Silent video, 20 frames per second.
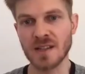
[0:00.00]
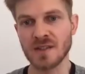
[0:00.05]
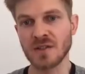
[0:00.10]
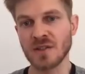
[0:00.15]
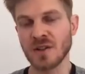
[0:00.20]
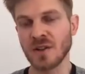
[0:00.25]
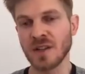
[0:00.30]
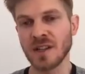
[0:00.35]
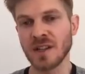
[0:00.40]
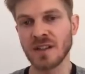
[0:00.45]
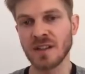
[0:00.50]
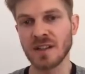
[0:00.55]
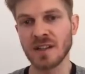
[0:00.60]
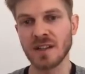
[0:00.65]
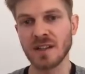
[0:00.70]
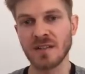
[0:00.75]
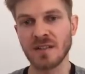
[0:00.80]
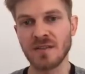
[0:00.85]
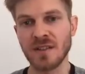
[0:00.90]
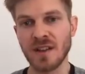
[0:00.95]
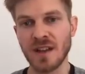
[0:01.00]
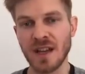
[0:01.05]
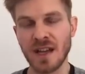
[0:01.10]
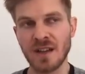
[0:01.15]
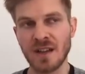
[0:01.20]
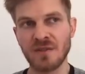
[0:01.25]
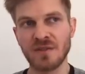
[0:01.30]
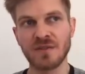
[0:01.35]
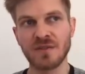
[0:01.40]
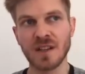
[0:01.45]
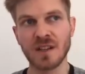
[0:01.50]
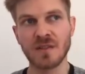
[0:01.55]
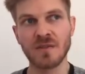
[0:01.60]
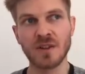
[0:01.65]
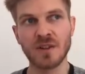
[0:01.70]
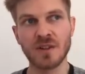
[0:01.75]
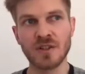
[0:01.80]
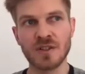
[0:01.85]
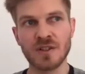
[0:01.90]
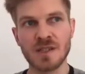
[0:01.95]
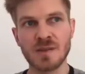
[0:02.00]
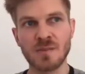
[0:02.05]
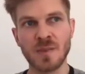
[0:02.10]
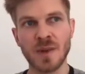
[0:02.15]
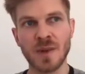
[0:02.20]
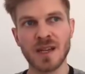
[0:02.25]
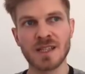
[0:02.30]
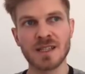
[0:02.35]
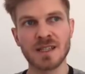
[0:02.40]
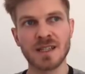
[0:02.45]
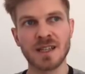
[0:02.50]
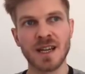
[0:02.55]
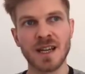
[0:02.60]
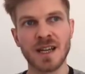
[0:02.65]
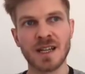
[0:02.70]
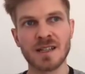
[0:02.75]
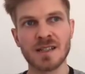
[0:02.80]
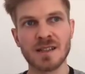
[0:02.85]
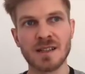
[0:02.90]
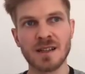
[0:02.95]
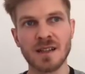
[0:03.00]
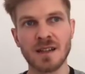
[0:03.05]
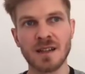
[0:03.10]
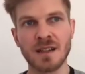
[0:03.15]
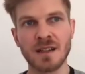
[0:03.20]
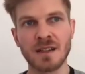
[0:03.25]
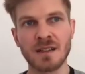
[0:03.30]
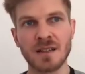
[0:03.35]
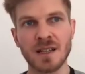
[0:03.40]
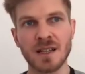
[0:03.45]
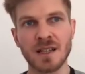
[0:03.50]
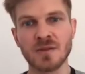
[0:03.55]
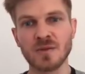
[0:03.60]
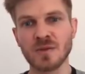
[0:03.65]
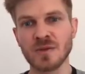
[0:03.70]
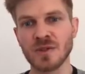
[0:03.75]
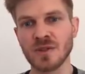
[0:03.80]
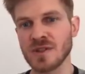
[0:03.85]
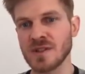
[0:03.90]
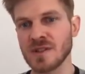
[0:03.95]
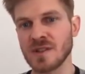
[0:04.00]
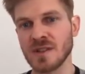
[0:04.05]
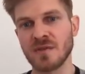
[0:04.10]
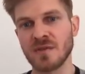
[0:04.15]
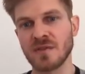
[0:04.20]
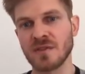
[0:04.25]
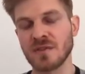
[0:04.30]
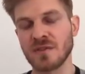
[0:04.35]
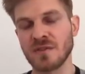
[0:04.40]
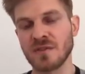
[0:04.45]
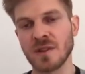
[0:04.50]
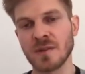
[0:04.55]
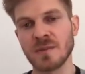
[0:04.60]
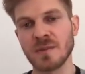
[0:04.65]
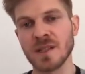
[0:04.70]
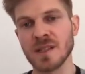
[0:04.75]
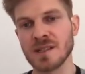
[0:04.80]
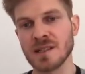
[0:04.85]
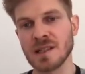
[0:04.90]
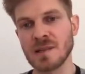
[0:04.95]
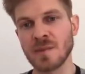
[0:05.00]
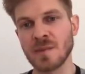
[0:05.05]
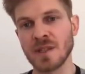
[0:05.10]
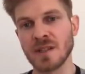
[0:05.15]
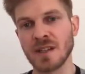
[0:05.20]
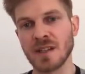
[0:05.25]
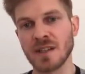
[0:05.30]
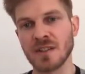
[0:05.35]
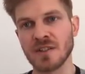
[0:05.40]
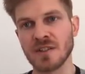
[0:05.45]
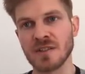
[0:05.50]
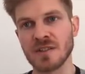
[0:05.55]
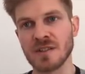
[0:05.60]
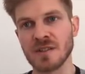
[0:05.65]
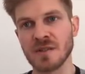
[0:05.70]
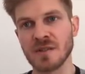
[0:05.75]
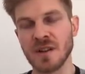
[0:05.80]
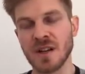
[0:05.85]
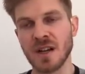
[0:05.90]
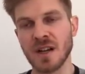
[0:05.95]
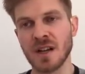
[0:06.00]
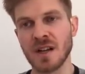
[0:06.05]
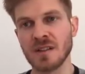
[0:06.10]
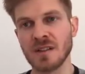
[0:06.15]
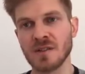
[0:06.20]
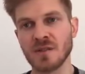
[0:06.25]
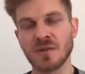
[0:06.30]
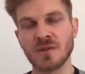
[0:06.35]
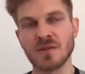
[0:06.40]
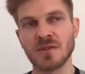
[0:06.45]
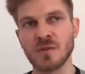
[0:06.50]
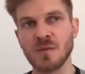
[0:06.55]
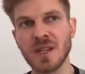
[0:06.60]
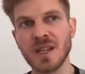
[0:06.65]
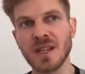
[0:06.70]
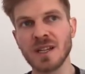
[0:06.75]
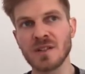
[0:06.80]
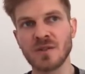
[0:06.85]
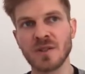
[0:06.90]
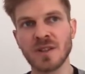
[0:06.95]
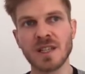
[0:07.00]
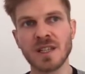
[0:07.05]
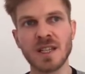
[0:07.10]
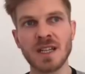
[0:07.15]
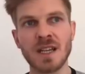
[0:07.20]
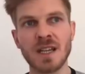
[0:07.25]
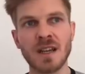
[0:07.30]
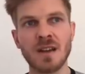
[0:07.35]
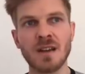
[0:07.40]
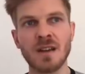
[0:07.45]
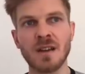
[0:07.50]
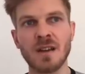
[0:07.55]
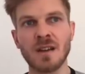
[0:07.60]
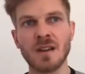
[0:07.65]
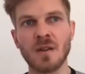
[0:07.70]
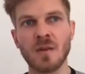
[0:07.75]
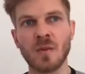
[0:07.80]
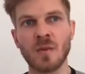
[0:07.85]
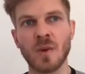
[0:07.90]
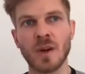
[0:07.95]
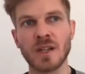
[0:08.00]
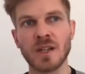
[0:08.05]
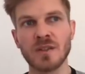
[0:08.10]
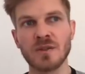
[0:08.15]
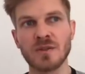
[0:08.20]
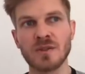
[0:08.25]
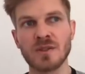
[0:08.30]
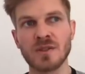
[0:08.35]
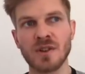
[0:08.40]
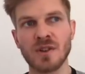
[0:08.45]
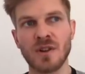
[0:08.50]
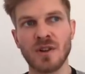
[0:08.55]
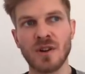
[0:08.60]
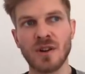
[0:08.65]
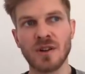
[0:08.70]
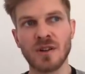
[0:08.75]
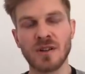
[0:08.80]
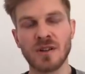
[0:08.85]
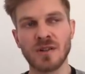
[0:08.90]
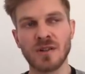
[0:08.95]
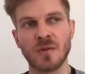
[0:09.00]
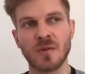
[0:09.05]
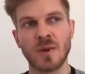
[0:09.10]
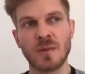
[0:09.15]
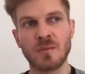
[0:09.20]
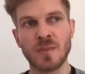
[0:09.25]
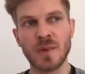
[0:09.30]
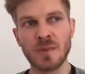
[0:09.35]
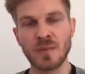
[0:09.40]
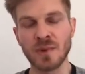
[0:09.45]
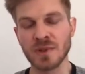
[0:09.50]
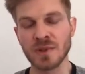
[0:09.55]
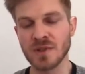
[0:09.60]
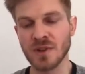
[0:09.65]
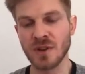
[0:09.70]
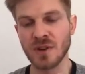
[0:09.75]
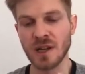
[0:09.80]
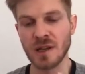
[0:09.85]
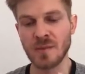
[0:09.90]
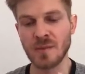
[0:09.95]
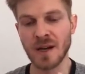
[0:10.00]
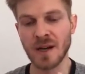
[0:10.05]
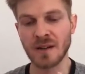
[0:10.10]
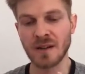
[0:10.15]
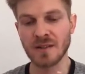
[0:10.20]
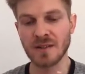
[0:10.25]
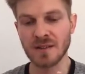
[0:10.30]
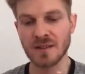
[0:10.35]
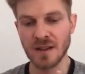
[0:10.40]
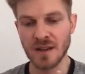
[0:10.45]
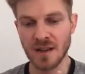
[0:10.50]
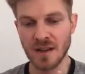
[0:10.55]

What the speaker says: the F divergence-based GANs, they do not suffer from this limitation. So to me, it's really when you talk or when people talk about